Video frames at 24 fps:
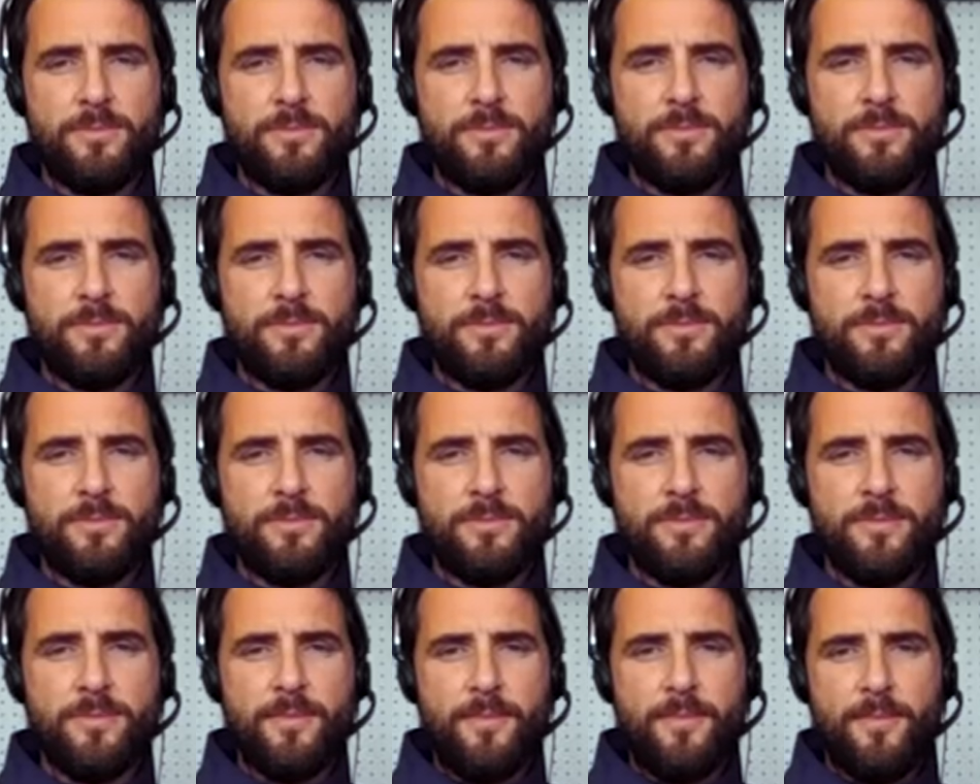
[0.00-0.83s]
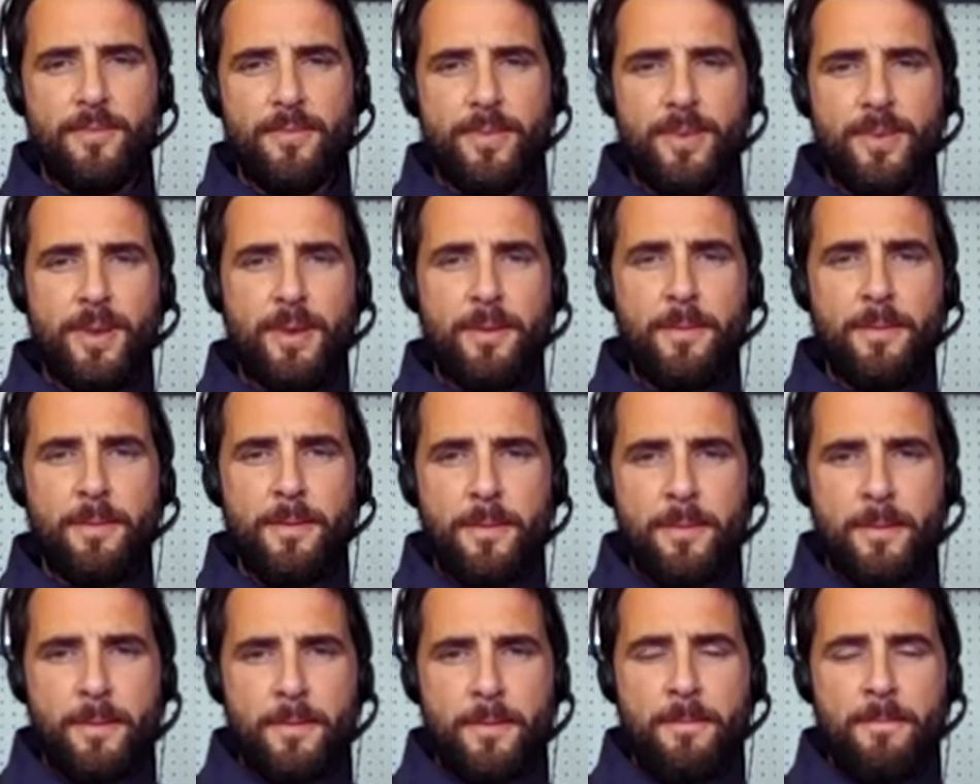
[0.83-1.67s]

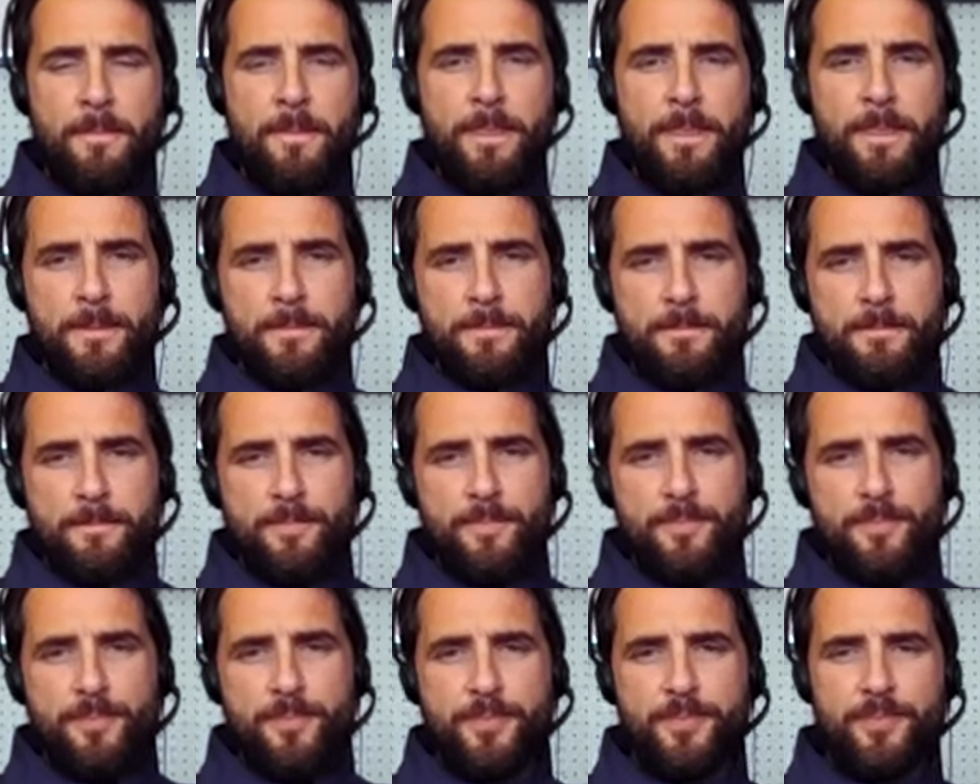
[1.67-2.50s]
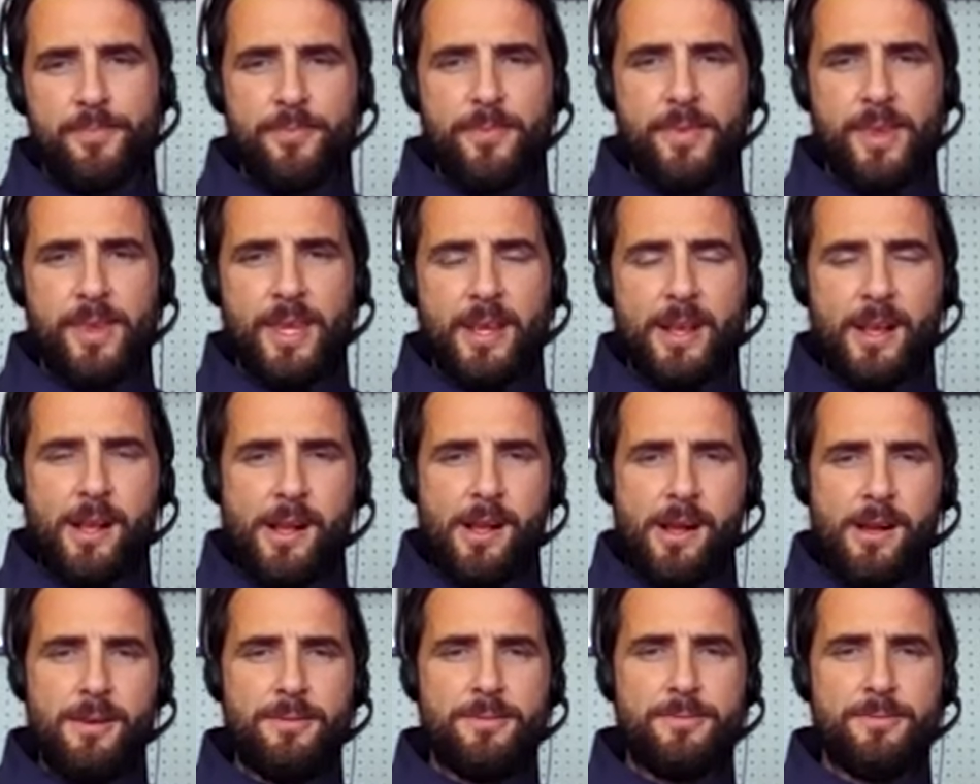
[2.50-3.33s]

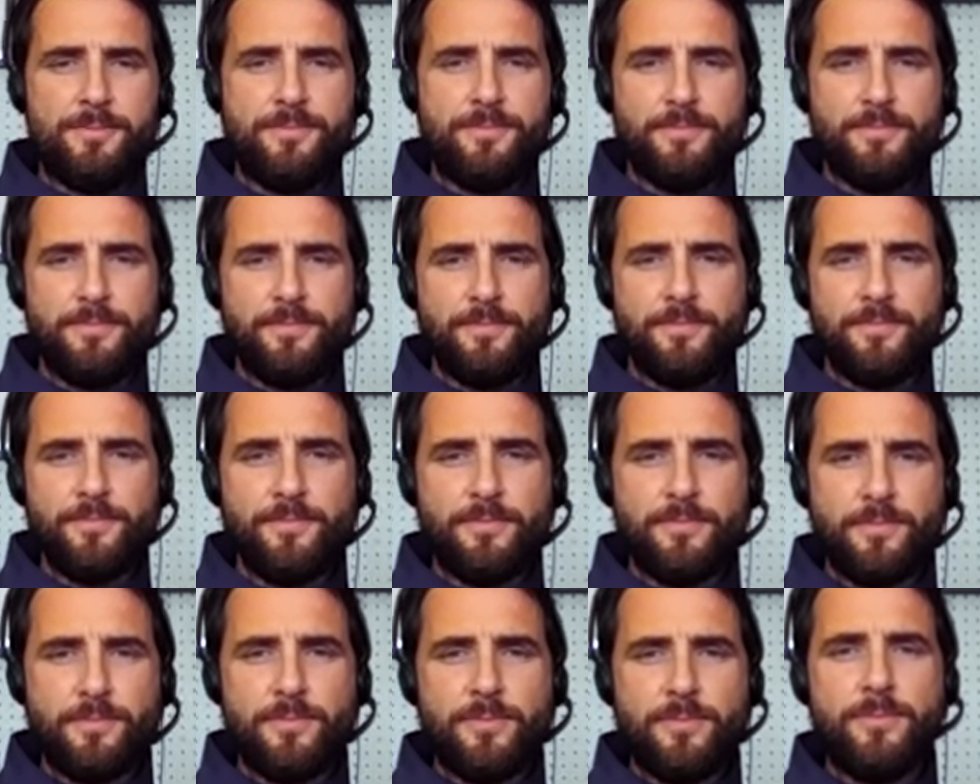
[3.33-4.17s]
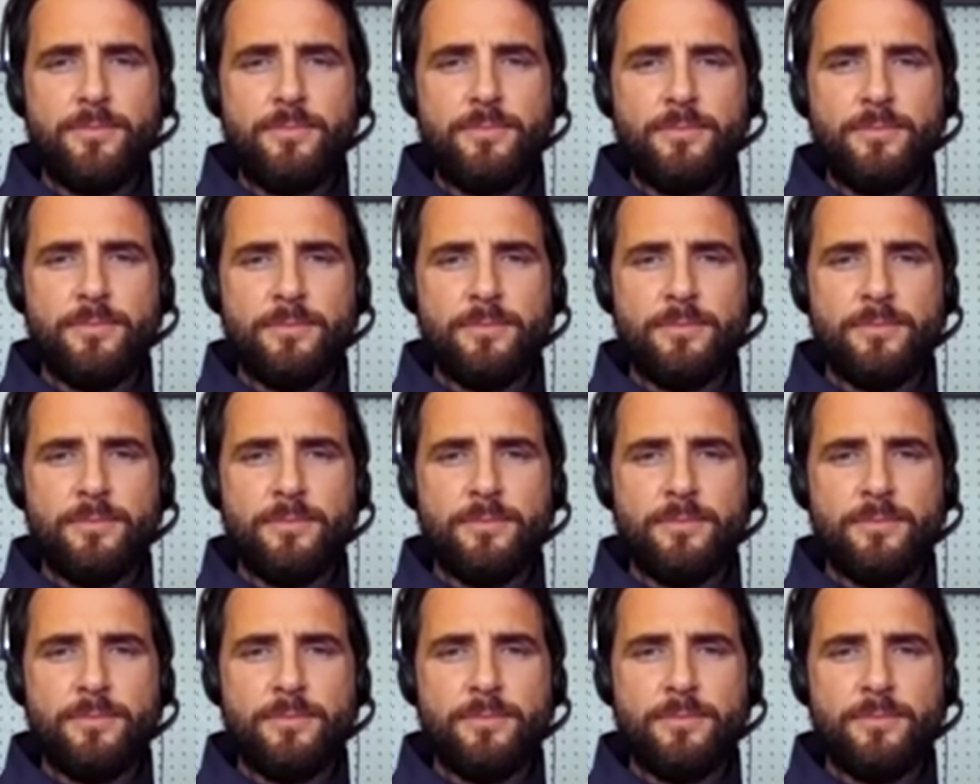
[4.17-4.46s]
(silent)